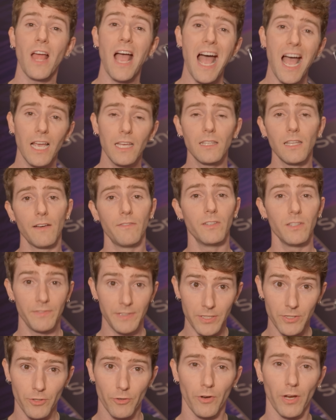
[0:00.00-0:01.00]
high level of
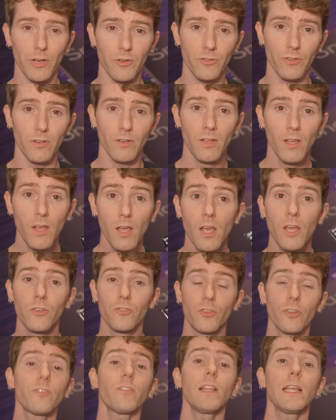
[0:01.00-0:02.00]
integration.
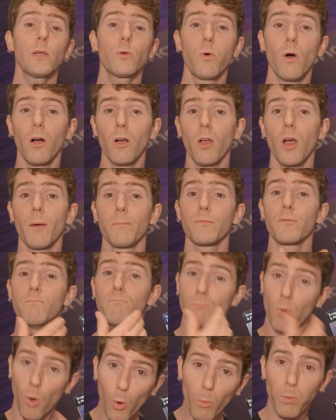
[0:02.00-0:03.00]
Just like Qualcomm's
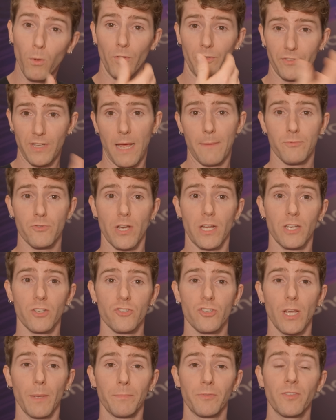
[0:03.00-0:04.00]
mobile Snapdragon
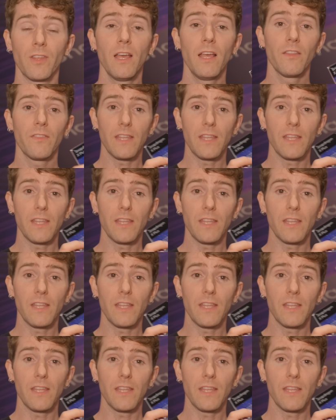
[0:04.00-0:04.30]
chips,